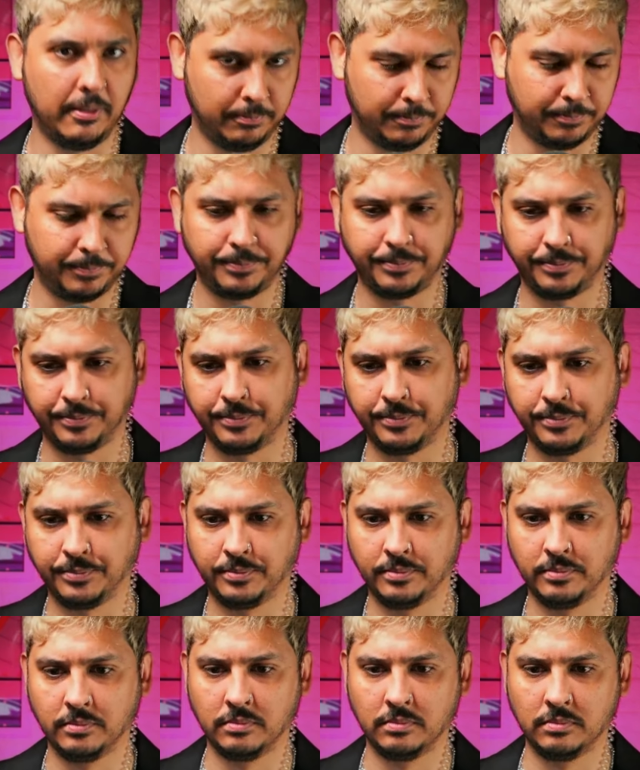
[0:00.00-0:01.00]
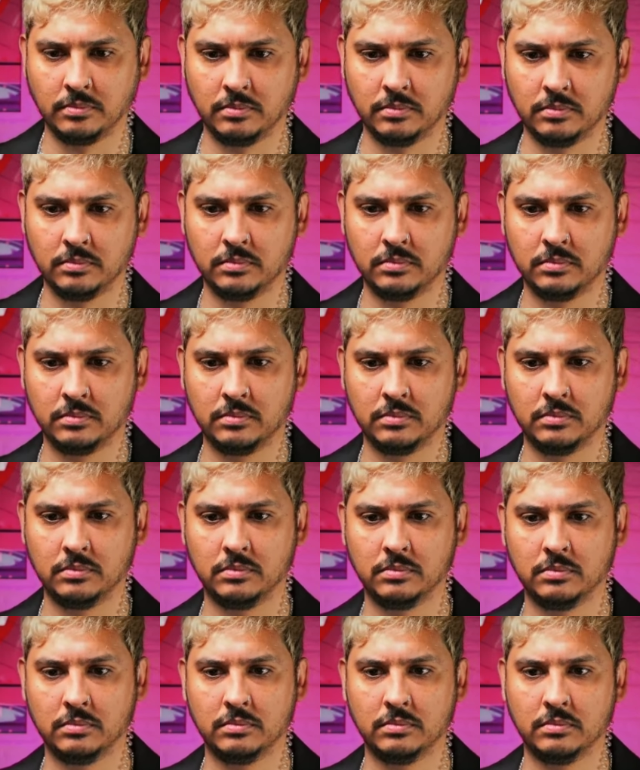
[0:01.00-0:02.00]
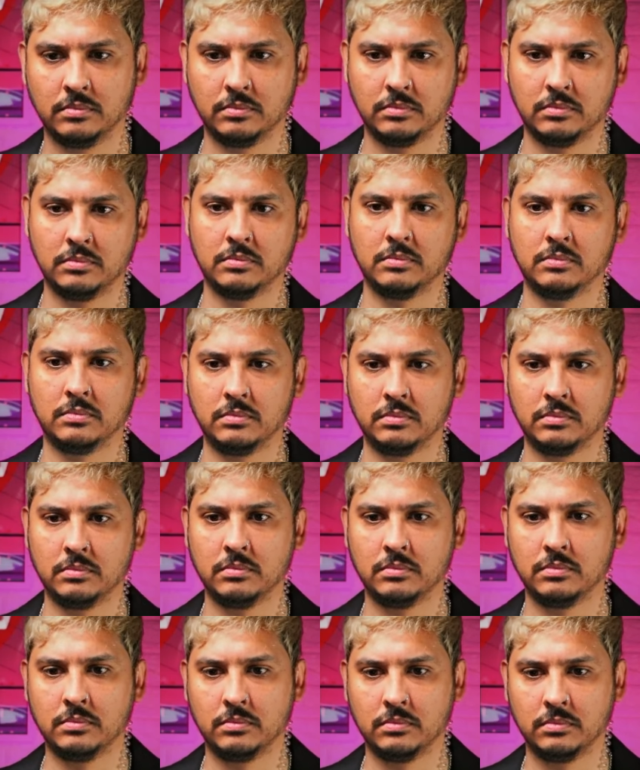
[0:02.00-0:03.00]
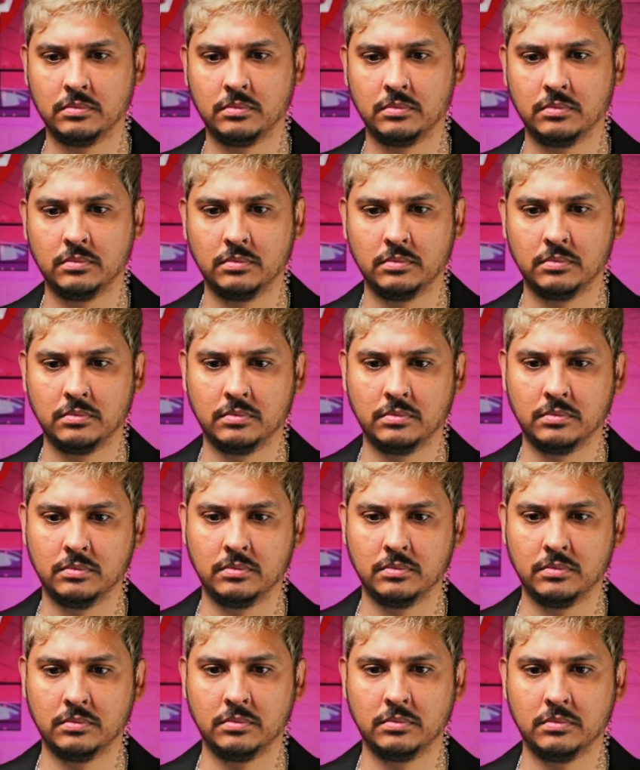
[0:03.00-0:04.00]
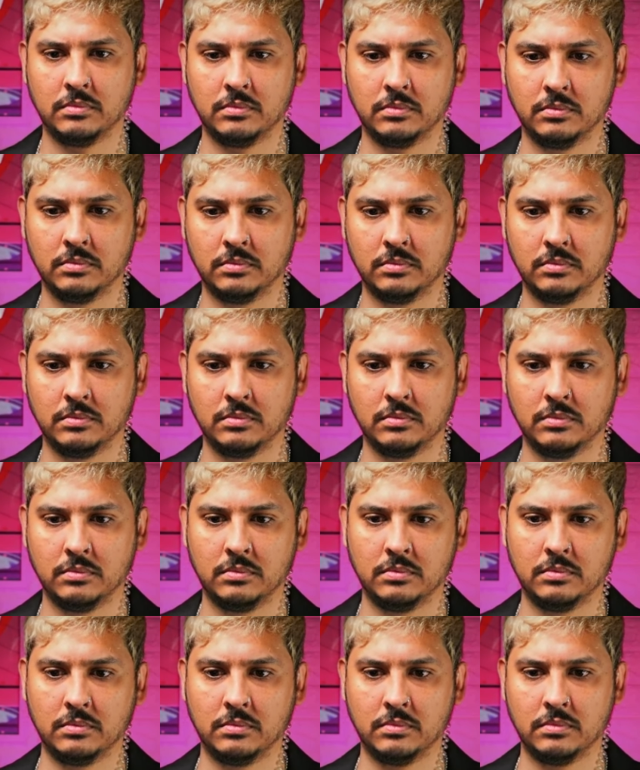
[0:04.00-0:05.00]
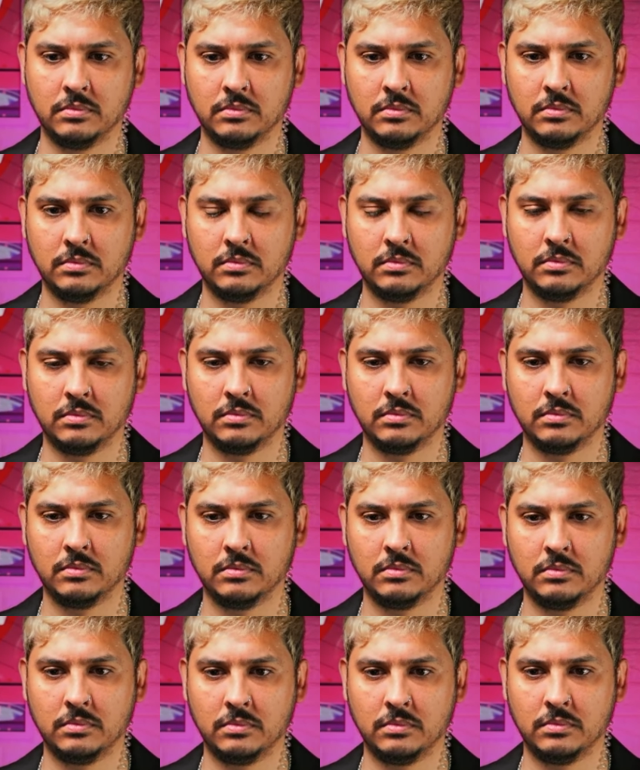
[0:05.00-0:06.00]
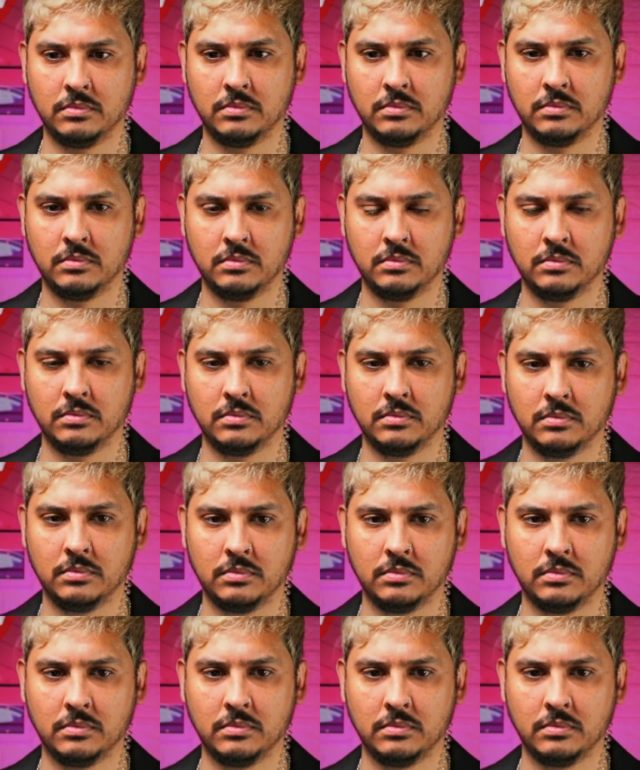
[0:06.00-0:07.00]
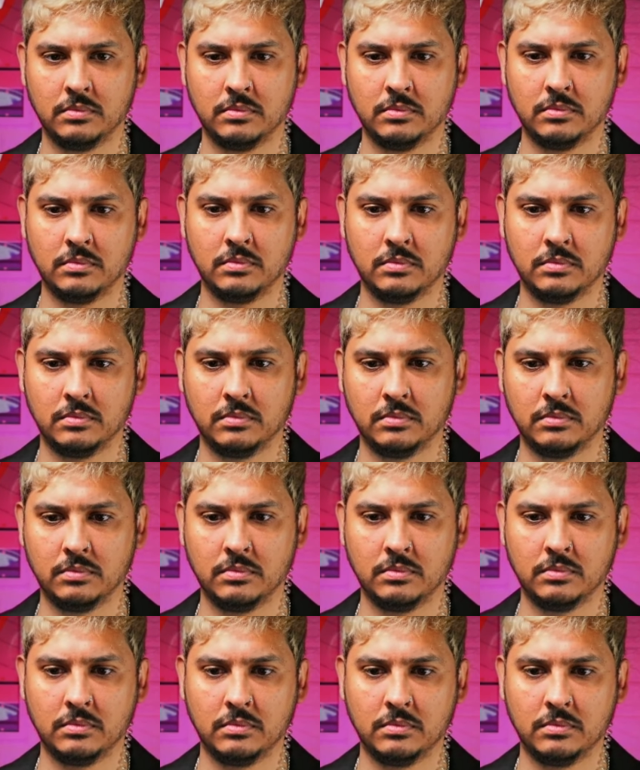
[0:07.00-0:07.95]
(silent)